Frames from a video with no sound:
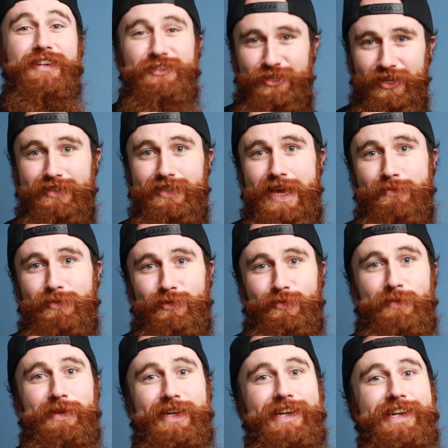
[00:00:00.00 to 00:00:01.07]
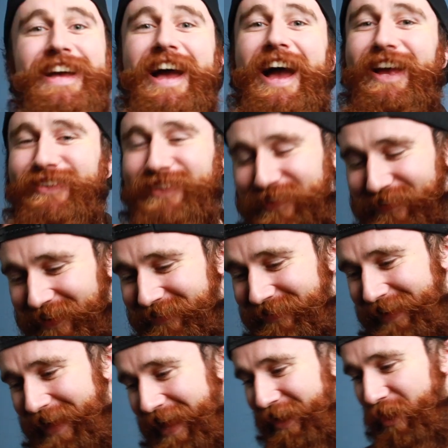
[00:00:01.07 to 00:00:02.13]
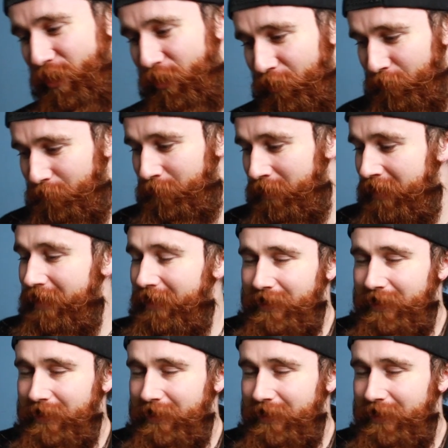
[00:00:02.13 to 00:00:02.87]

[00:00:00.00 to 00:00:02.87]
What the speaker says: just keep swimming. As soon as you get home,